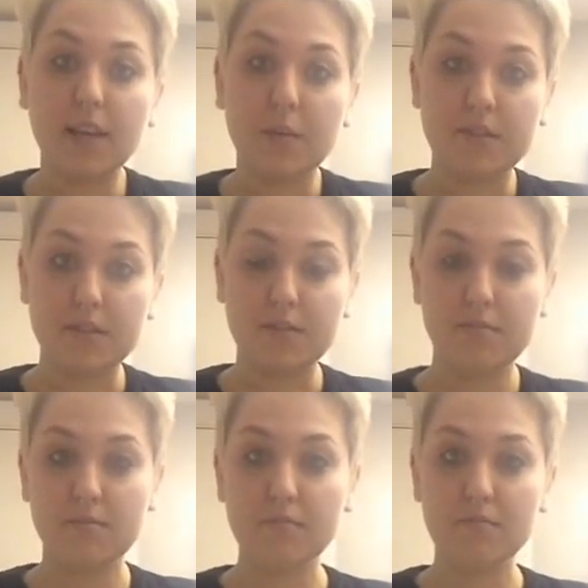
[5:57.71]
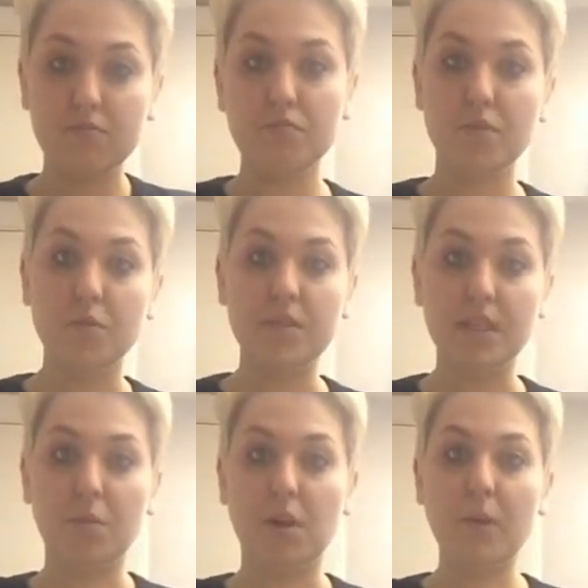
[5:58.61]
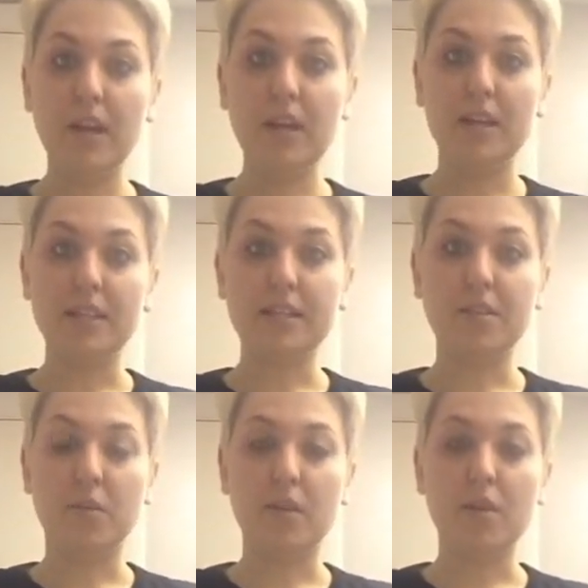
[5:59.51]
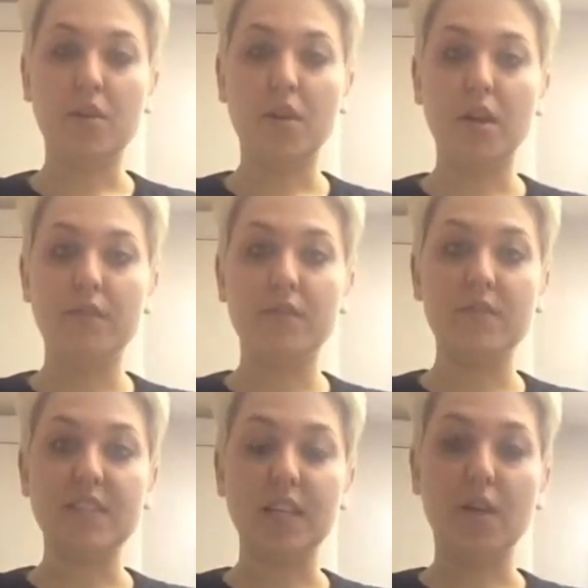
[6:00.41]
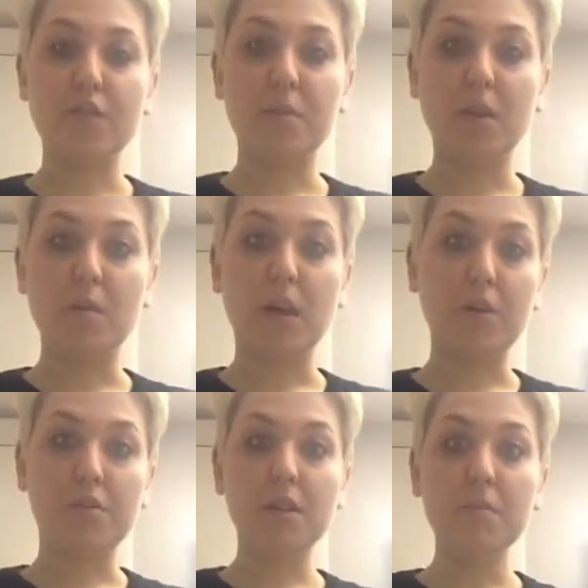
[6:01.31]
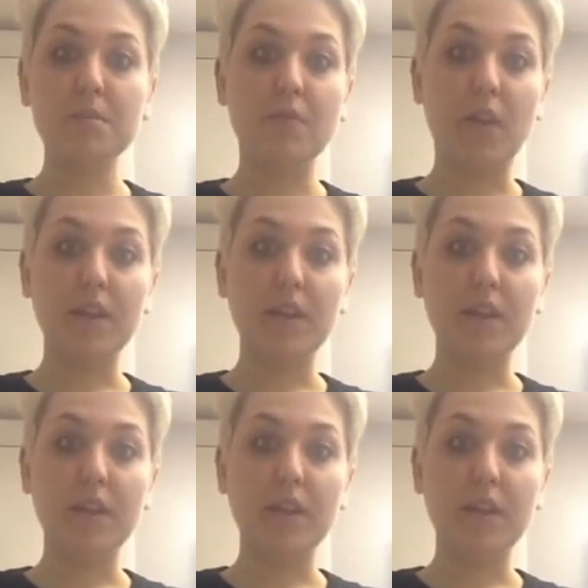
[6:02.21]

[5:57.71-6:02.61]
It was, you sit one way because that's the only way you can sit comfortably without your limbs falling